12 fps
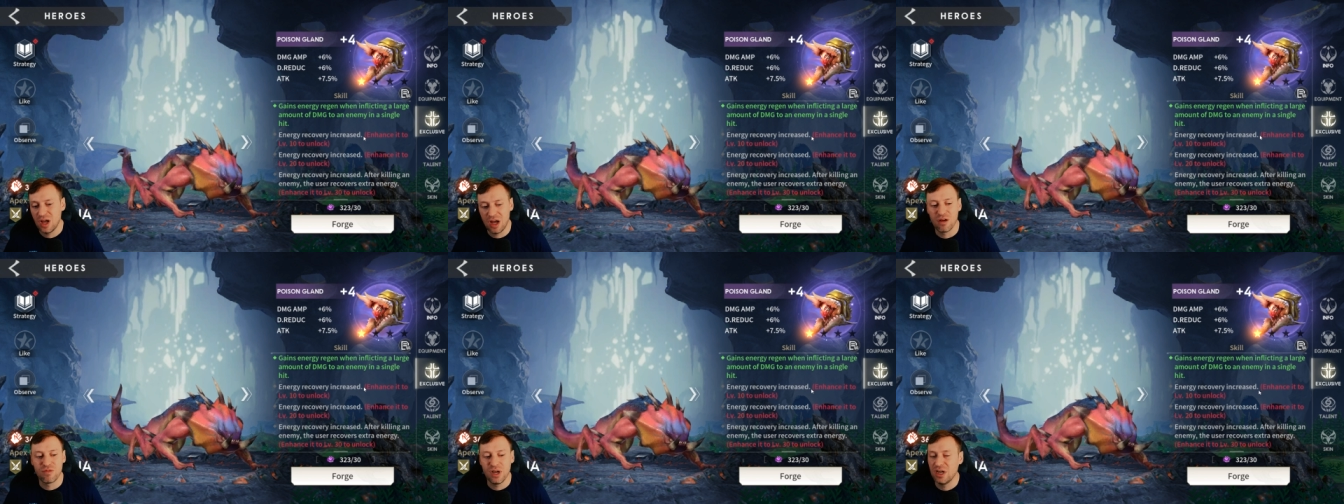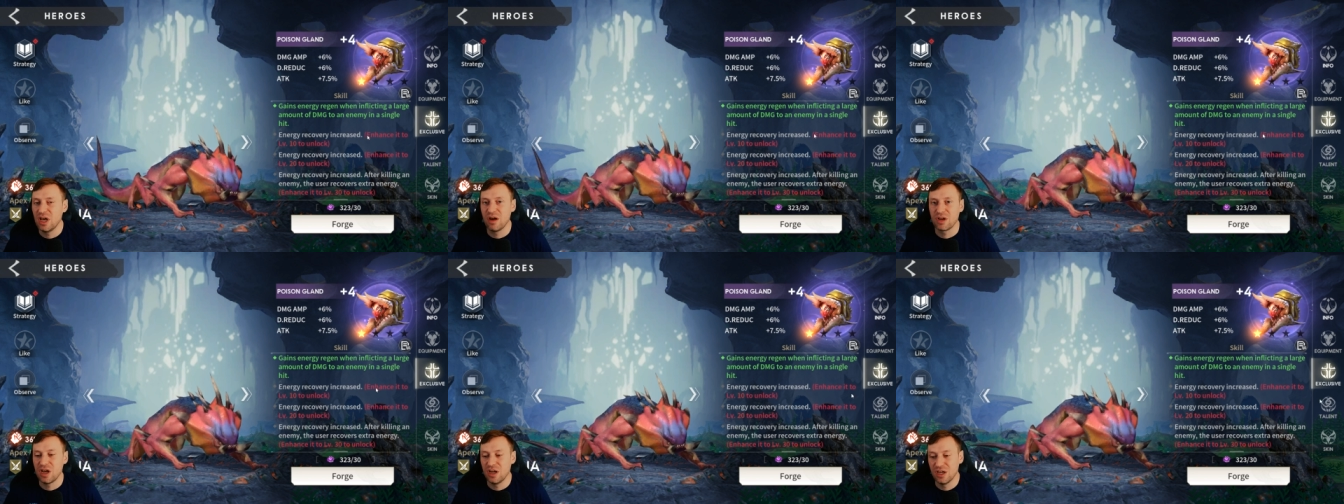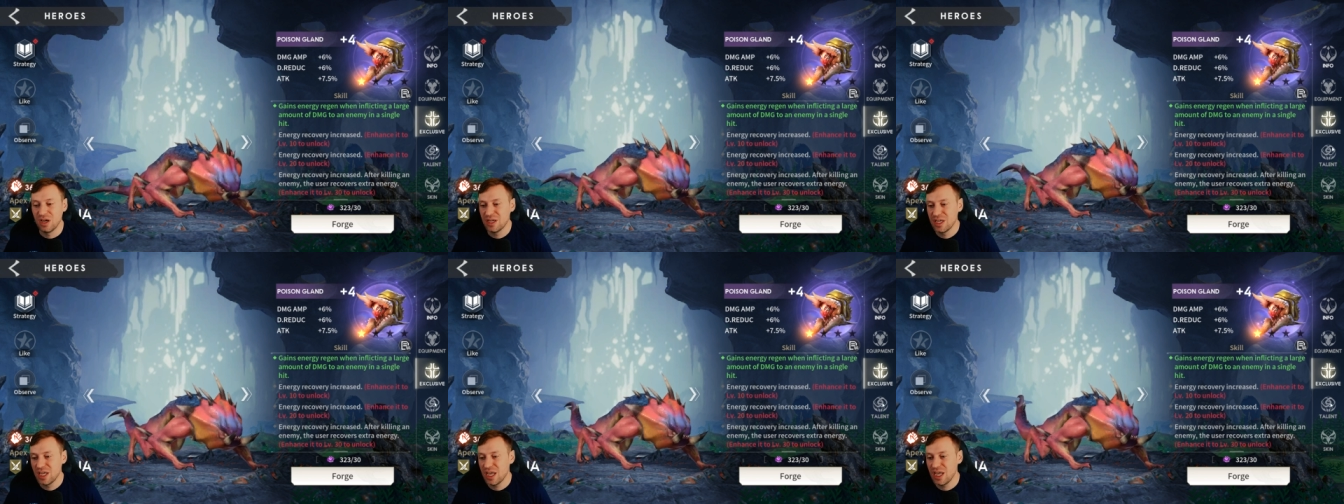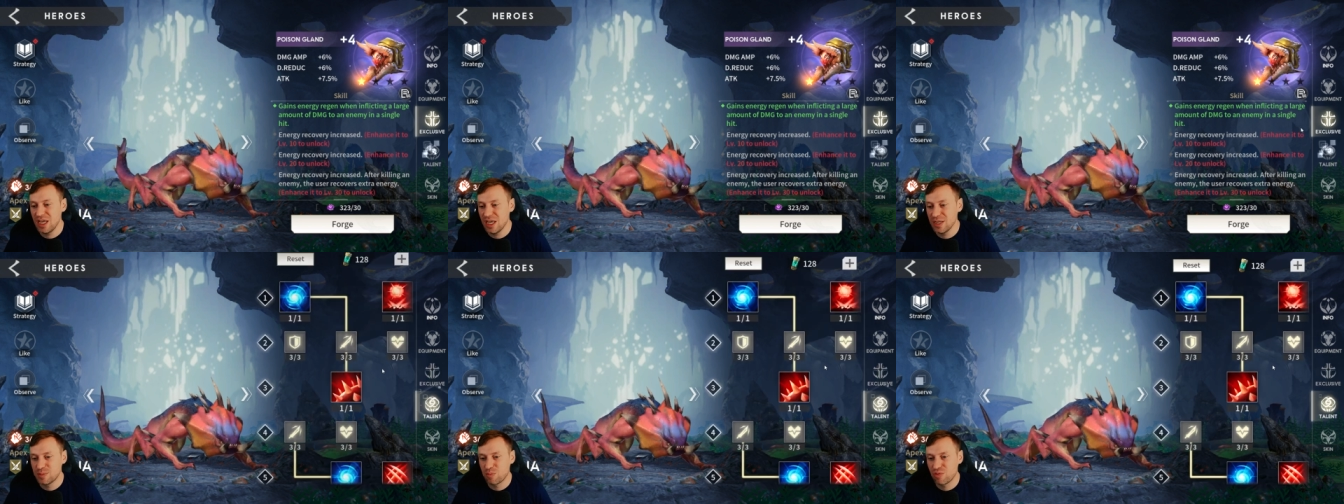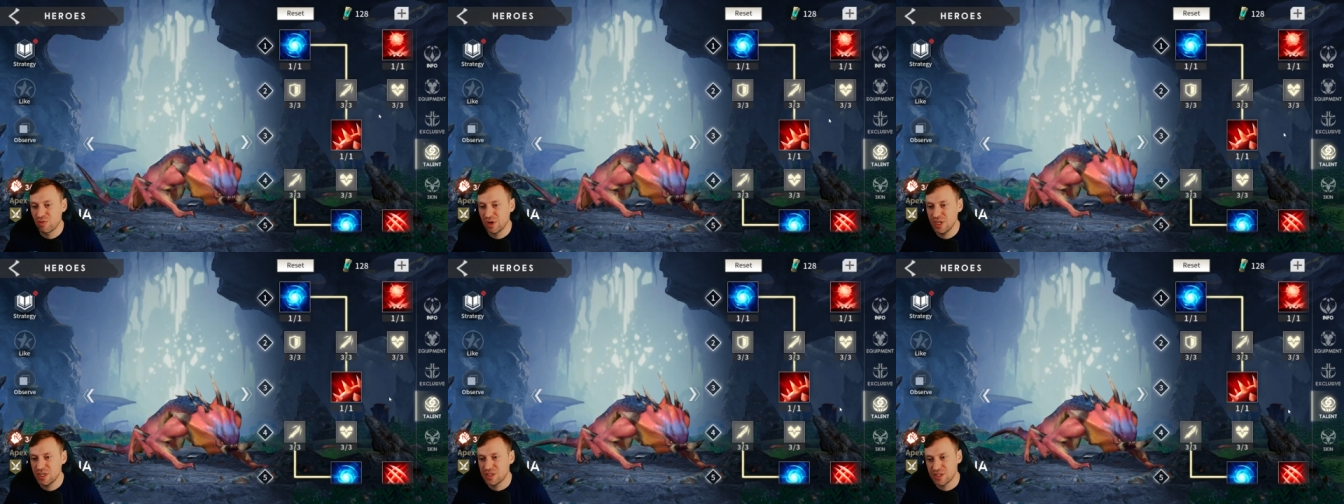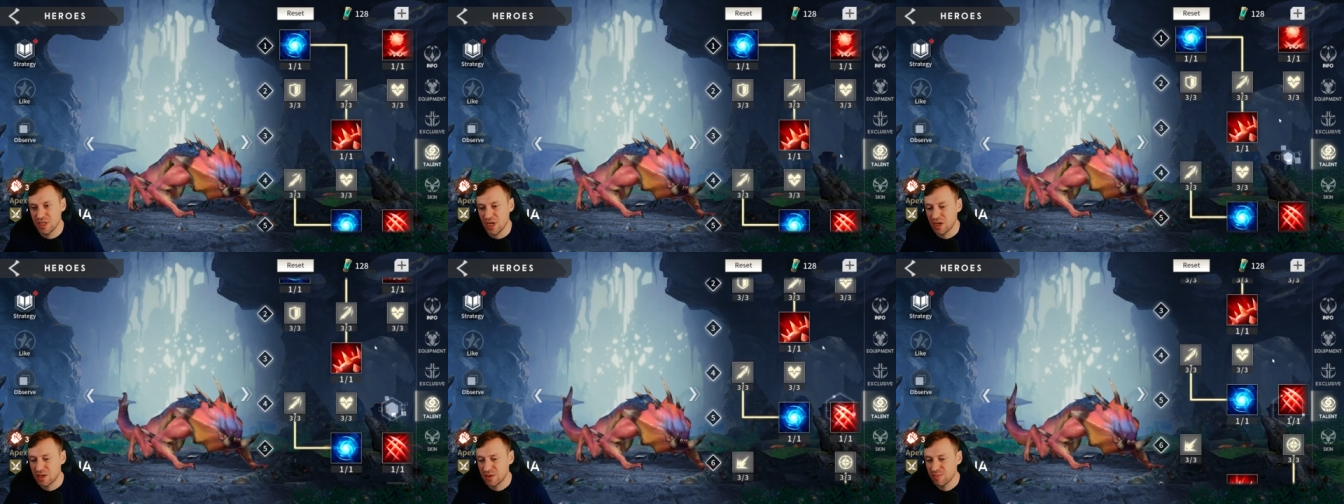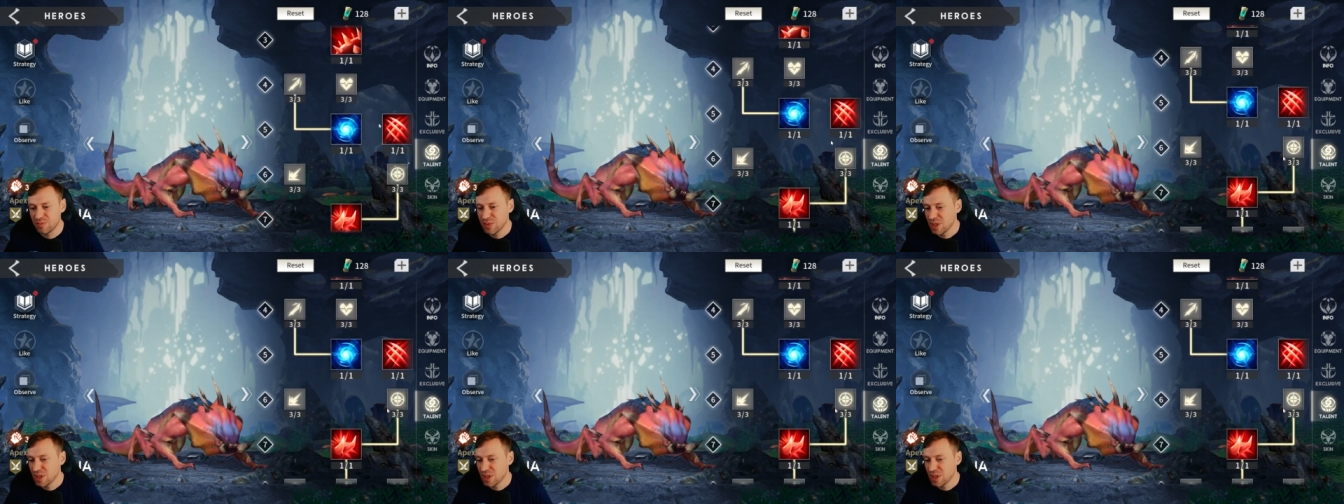I really like Rakana. He is pretty sick.